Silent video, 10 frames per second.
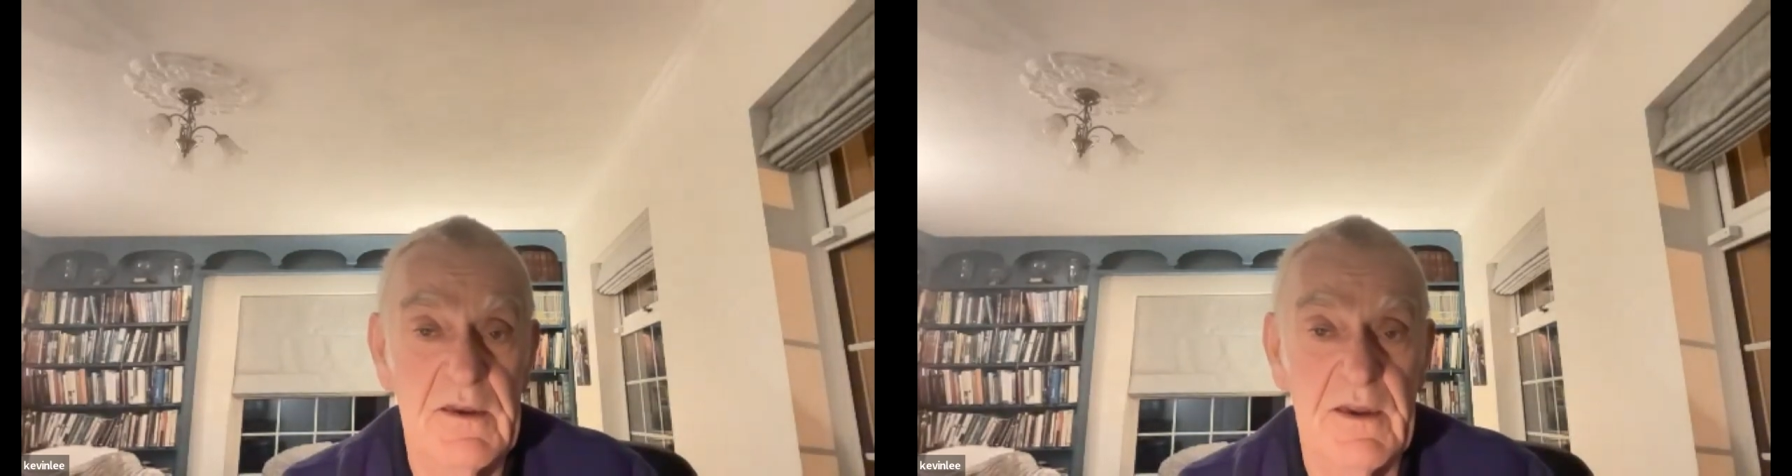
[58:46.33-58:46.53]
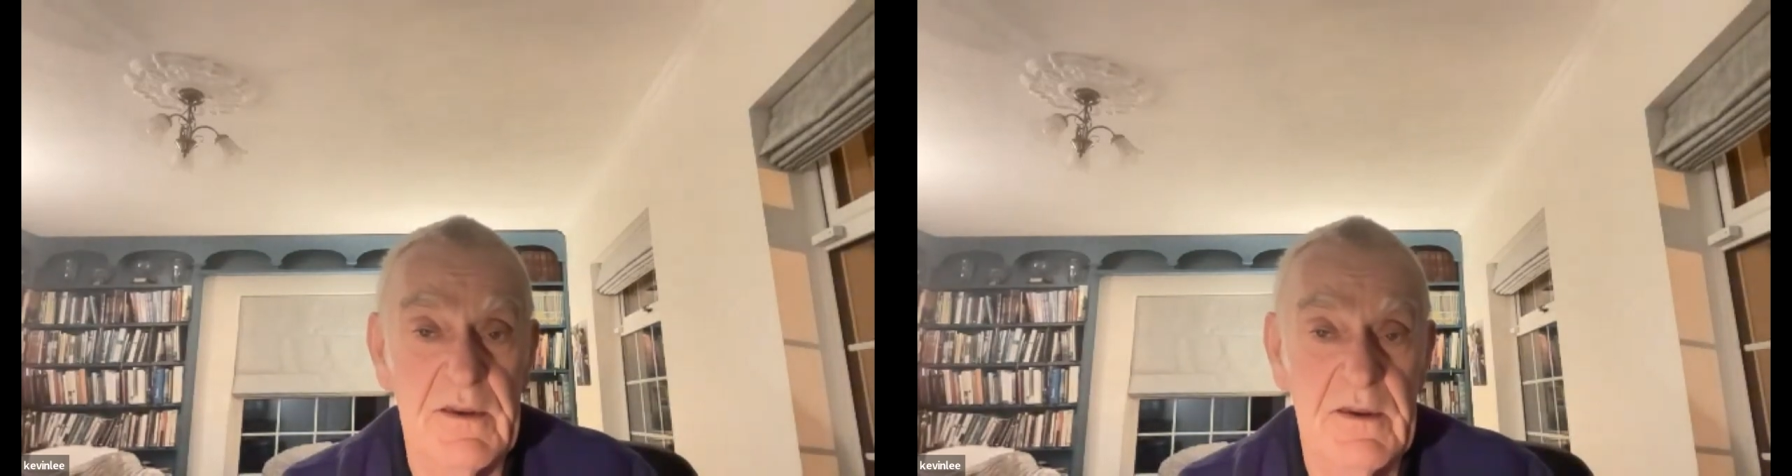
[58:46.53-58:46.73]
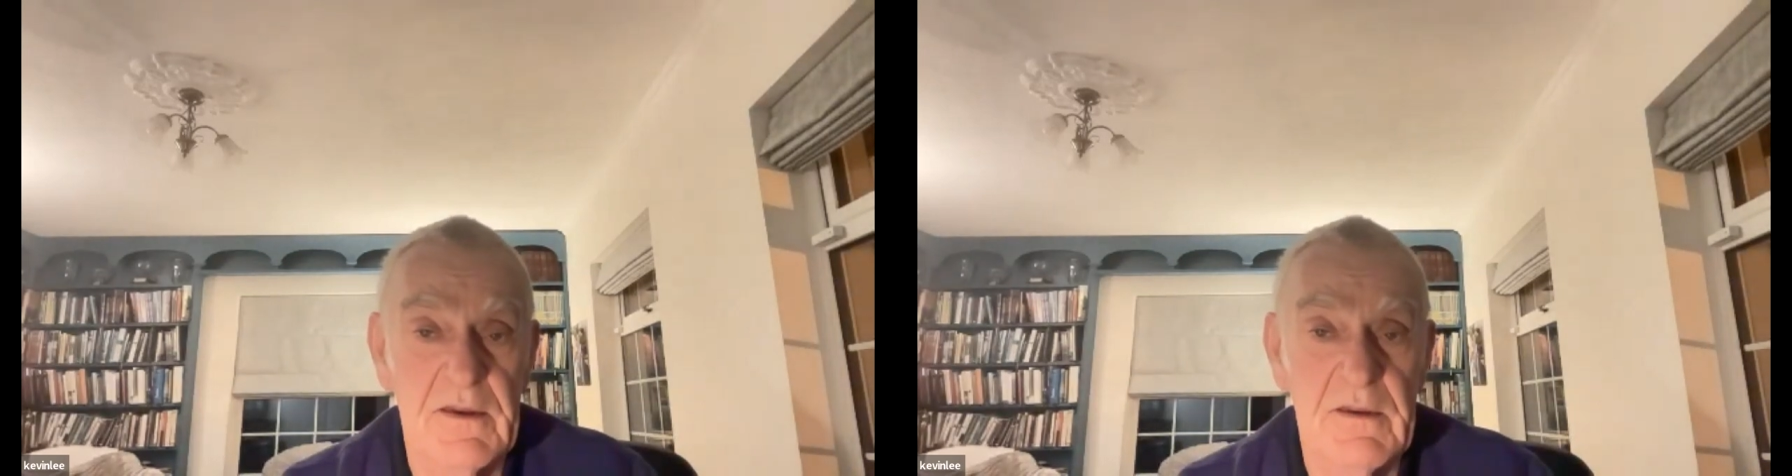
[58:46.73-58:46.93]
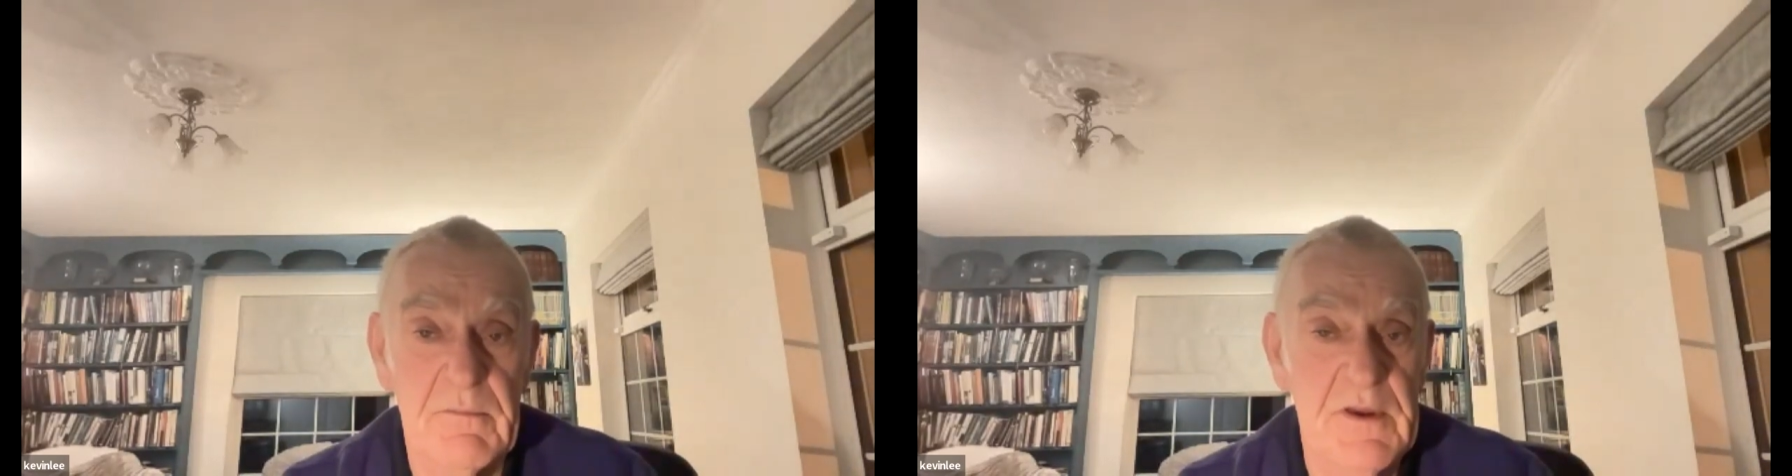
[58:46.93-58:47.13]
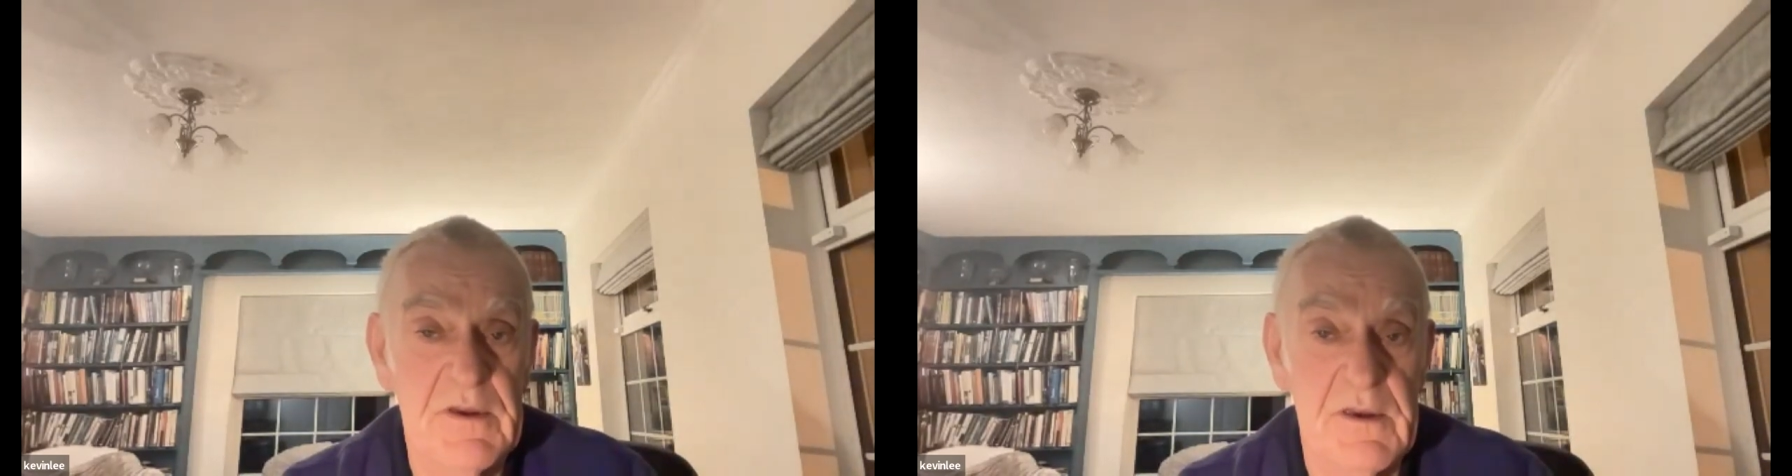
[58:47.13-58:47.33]
that
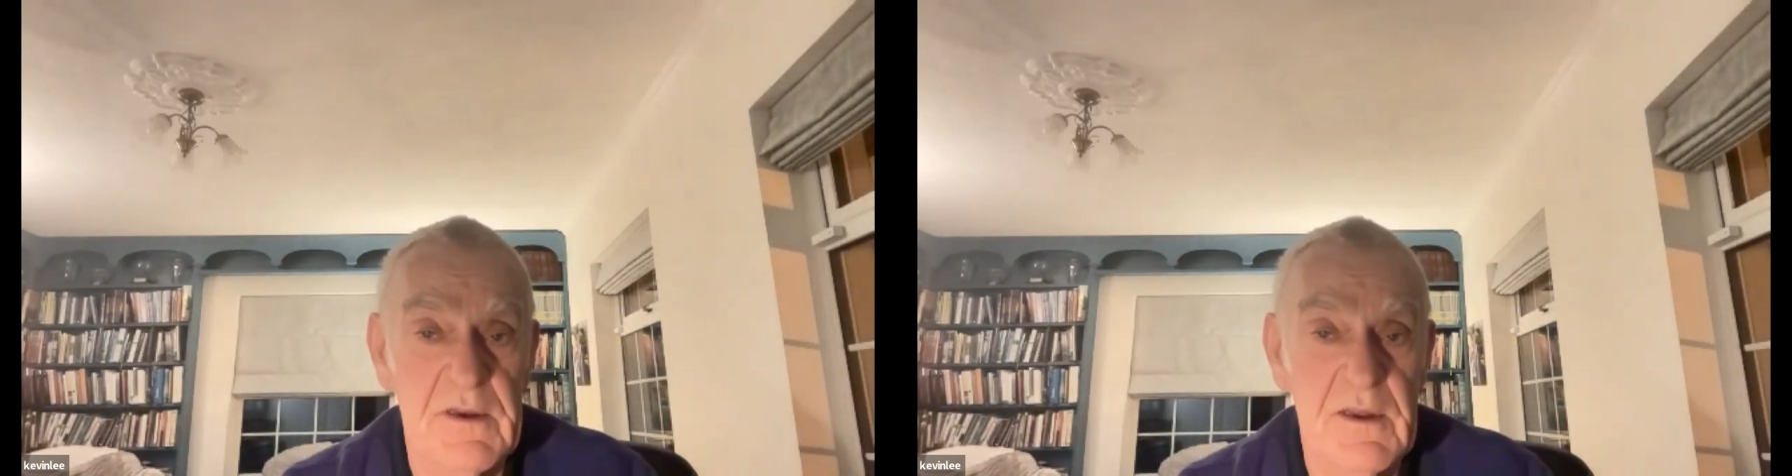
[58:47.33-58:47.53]
meeting.